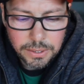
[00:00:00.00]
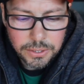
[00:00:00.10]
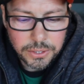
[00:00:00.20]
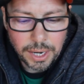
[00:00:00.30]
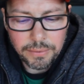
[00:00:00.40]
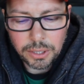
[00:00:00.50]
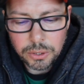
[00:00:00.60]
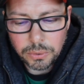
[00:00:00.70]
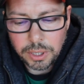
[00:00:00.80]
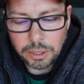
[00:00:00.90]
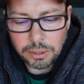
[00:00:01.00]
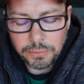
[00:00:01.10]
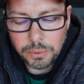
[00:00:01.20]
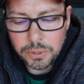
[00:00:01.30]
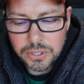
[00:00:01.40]
striving to create a
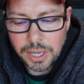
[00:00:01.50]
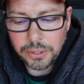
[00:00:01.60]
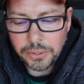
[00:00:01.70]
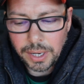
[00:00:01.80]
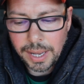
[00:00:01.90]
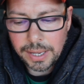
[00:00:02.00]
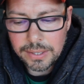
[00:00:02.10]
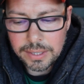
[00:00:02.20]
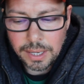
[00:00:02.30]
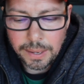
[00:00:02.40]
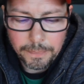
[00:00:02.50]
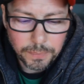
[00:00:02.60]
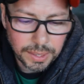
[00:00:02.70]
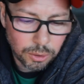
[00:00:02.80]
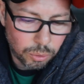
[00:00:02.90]
fully centralized
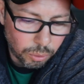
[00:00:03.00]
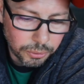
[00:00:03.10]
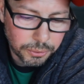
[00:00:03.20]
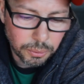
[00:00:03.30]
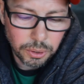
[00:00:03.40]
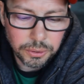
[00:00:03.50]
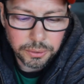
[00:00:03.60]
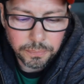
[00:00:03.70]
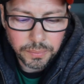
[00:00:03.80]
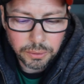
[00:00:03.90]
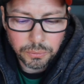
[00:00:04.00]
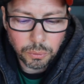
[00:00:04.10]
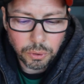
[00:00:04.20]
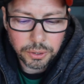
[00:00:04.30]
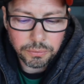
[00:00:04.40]
and controlled the
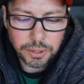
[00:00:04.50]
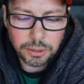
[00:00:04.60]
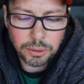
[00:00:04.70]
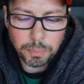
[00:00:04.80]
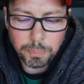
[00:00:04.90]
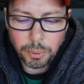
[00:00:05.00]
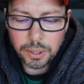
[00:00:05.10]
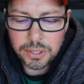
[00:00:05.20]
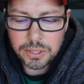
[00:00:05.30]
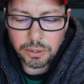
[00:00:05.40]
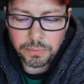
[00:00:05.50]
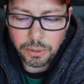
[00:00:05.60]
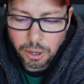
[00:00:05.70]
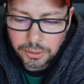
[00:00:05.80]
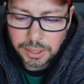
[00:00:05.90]
world with the policy of
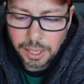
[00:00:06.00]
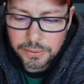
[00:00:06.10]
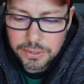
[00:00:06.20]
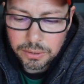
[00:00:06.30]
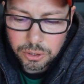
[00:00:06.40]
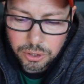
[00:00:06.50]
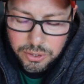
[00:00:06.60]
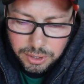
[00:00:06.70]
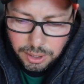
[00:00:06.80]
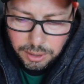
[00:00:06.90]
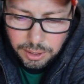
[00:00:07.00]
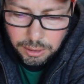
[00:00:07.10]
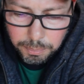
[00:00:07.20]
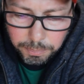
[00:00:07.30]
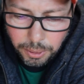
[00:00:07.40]
lockdowns. Just
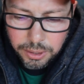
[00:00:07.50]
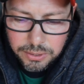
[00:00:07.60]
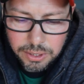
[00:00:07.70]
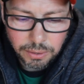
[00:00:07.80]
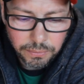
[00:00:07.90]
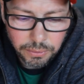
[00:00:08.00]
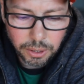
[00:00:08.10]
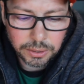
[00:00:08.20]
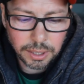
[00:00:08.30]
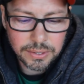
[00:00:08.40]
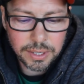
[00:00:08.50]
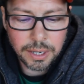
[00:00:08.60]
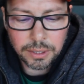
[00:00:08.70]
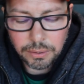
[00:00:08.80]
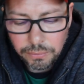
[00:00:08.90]
thinking, the policy of lockdowns,
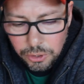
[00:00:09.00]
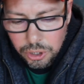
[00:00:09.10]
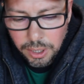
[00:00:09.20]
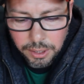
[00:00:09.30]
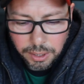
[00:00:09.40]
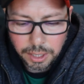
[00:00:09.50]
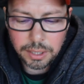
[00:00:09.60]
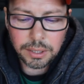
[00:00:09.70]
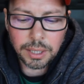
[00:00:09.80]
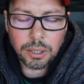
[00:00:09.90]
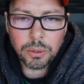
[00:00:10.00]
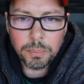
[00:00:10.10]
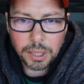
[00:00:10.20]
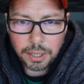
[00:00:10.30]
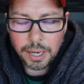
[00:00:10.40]
artificially created
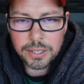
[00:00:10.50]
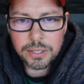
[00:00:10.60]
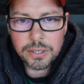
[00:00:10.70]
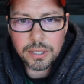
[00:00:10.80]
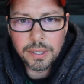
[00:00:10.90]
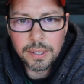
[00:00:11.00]
economic crisis.